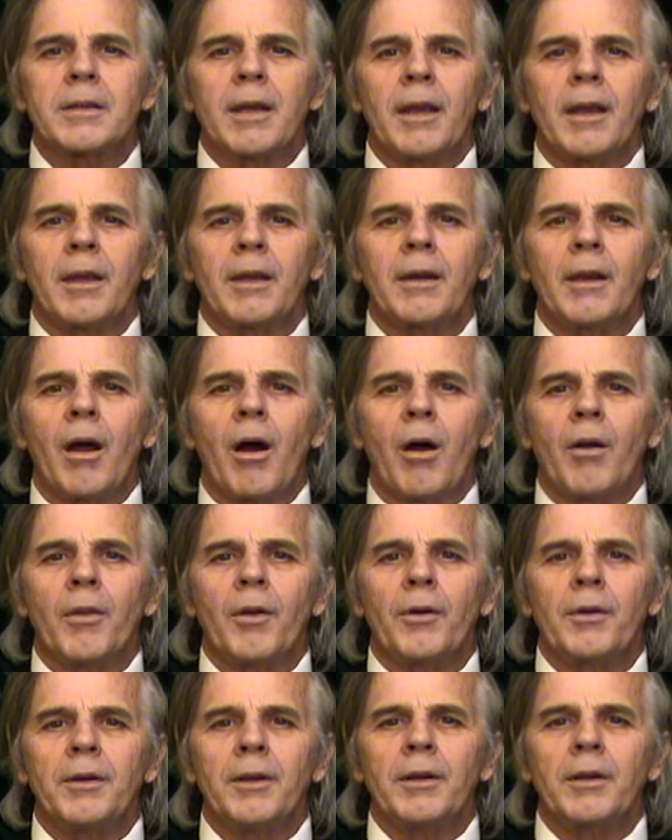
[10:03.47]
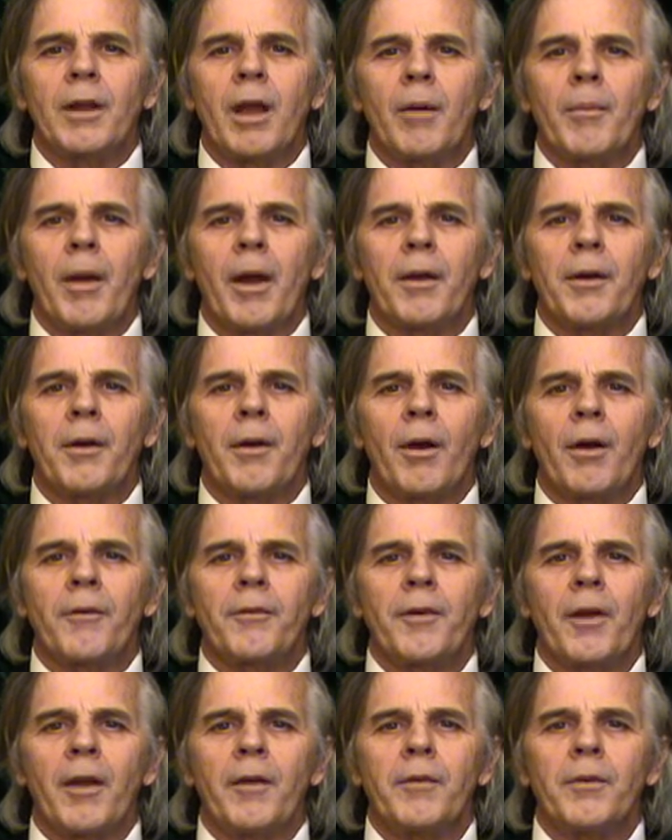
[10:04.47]
a stand, although it didn't come out in our
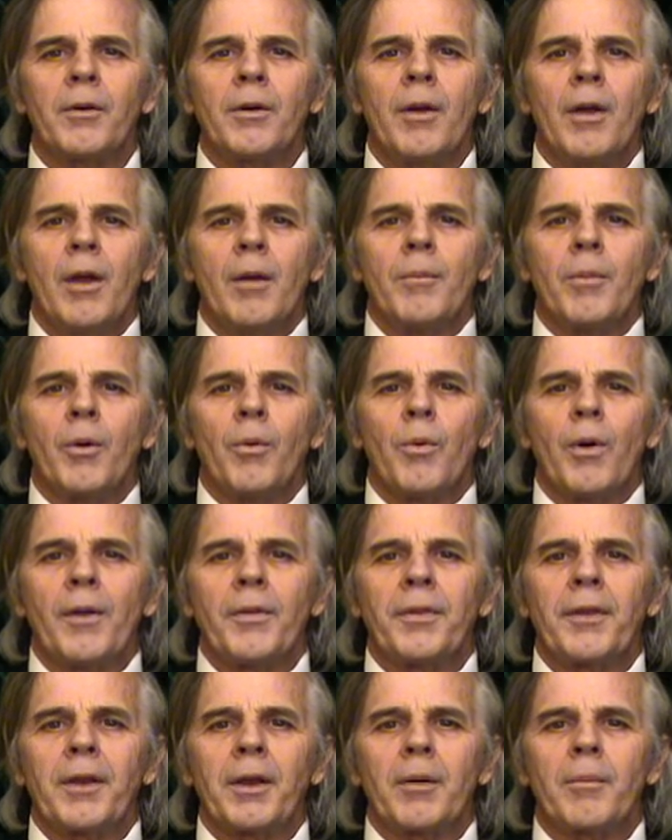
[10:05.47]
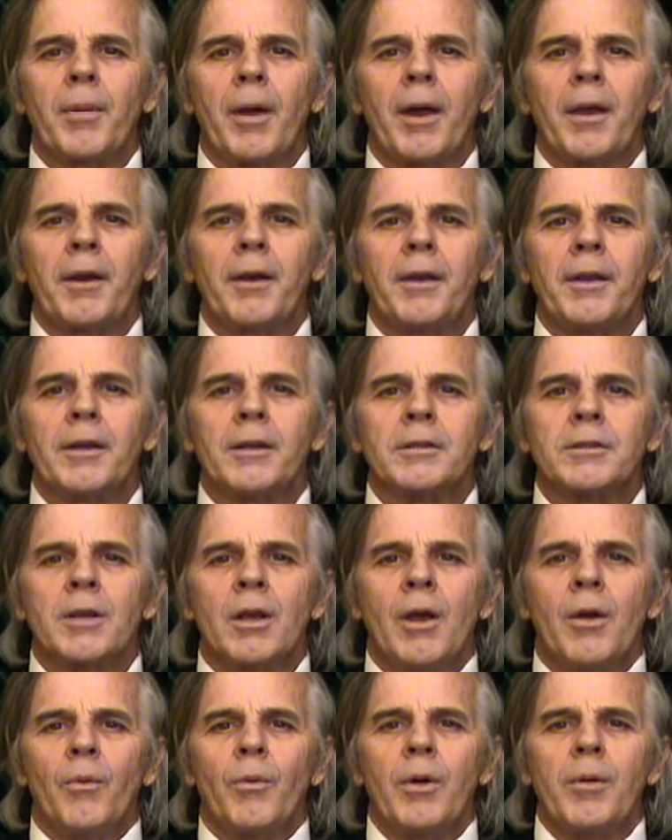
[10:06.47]
favor. But one thing about it
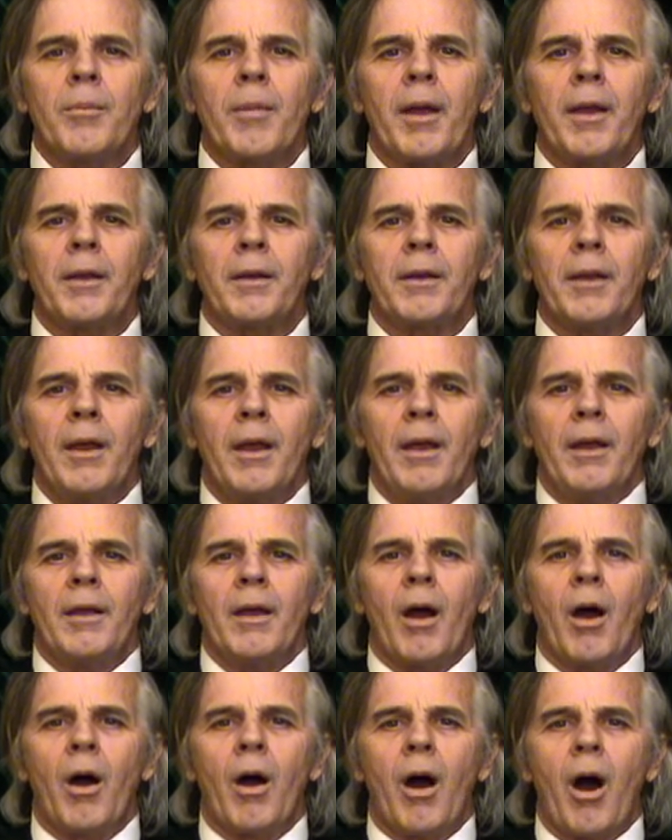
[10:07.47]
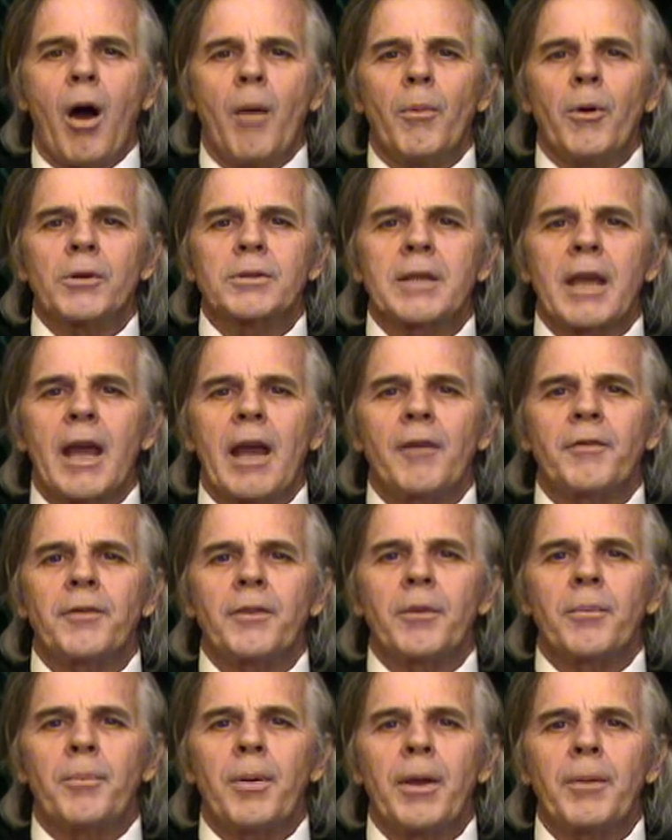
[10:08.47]
is, we made uh, almost
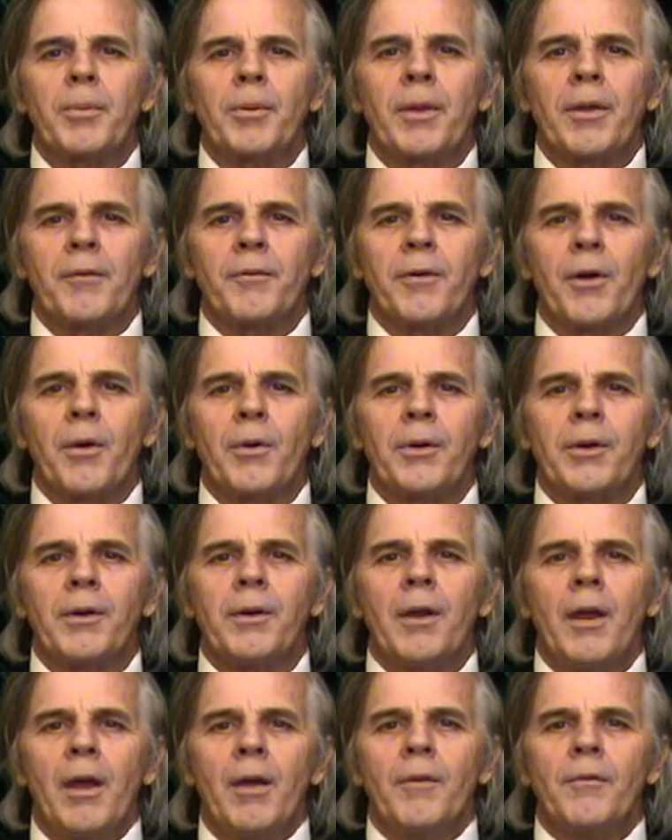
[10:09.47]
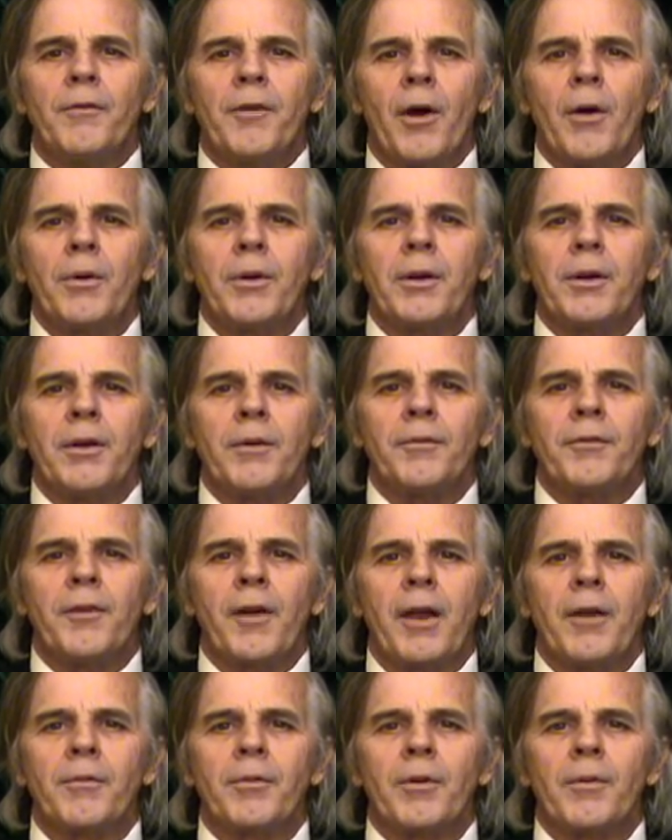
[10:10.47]
half of the people that voted, voted in
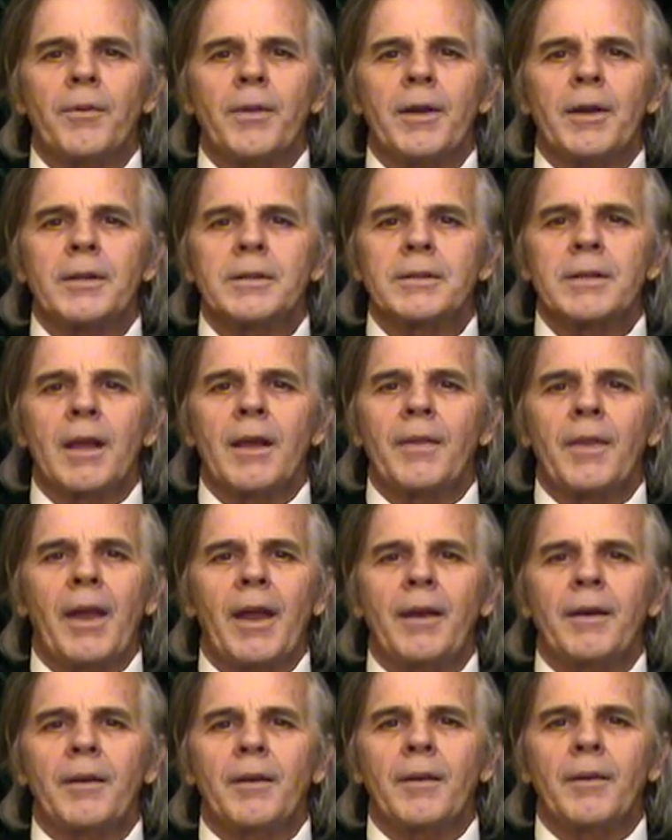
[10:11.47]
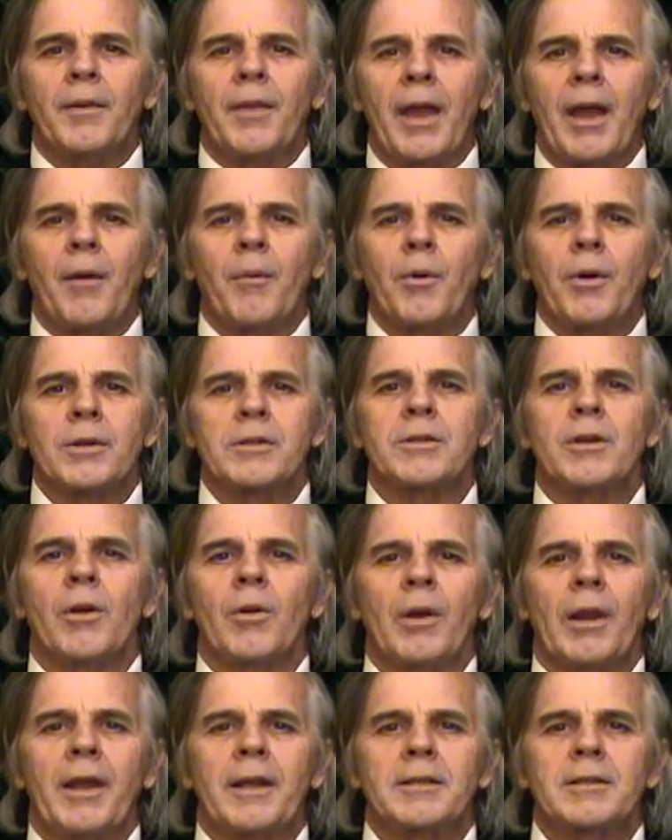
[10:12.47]
favor of this. And that, that was
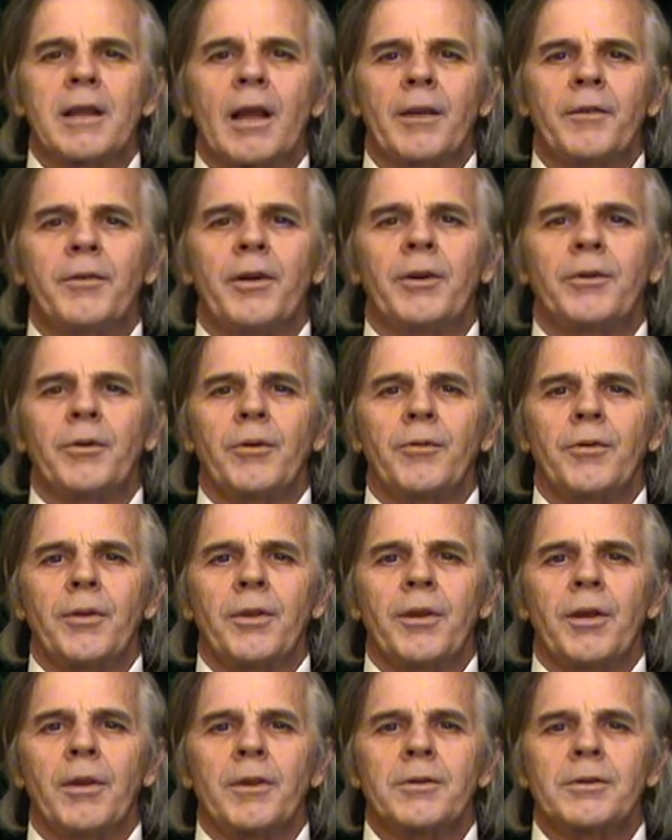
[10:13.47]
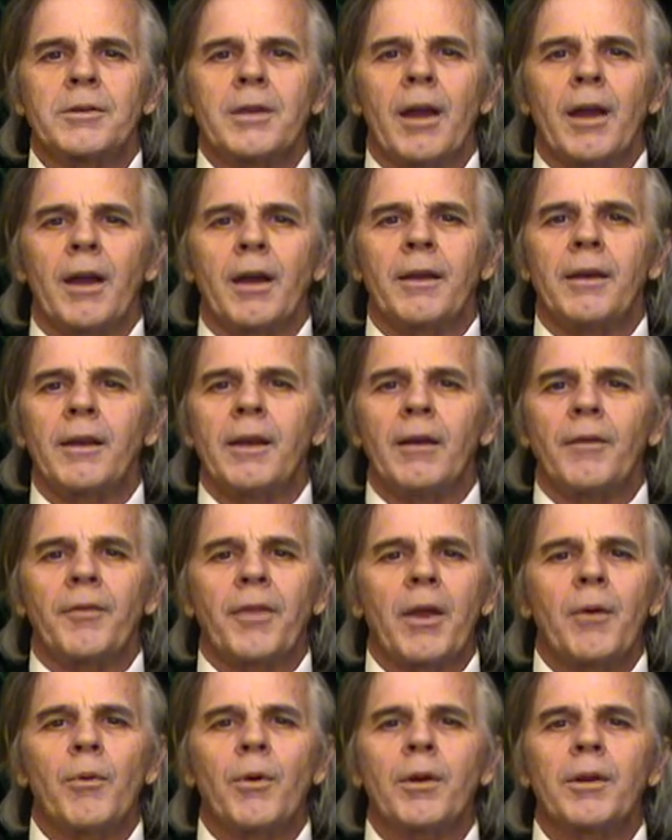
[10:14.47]
no landslide victory for the other side. And
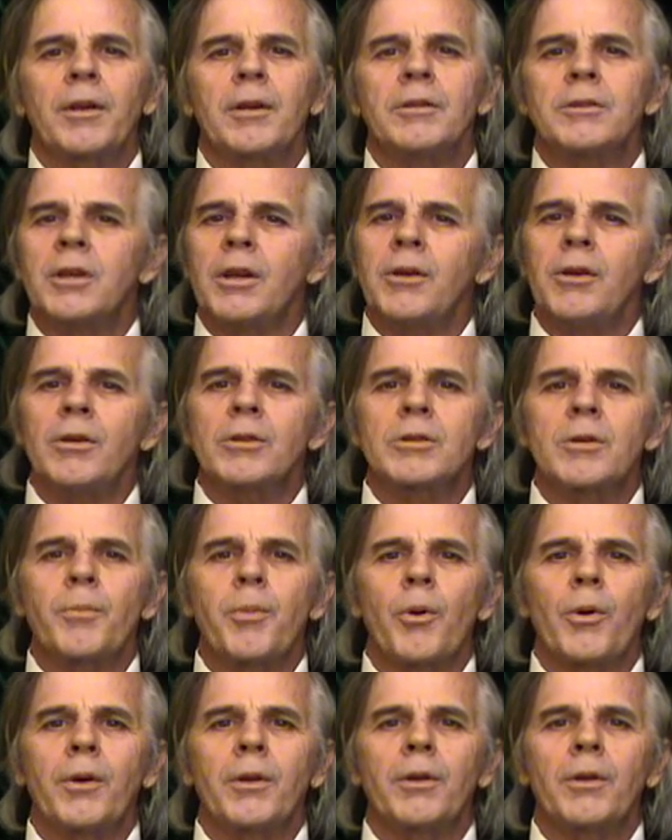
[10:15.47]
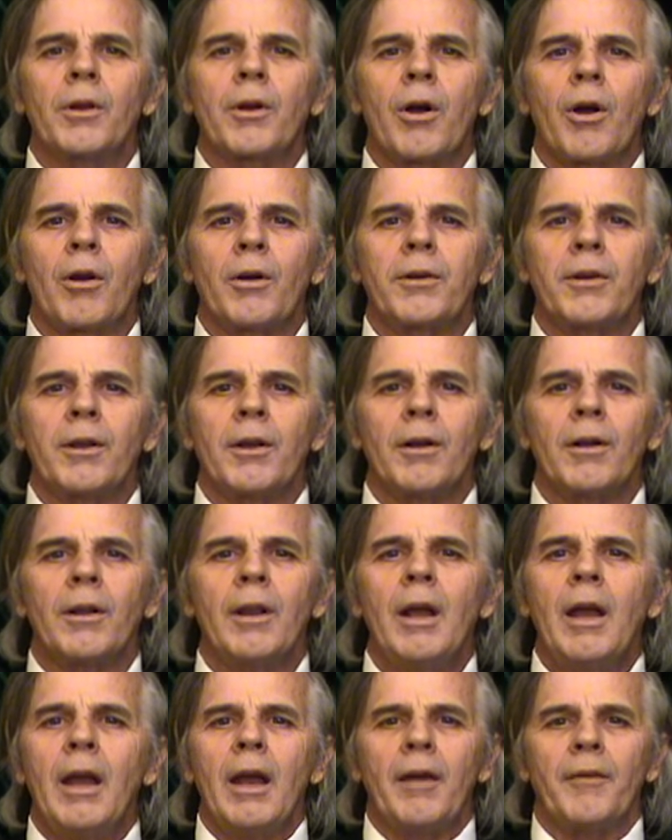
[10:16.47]
if they want to continue supporting the cartel,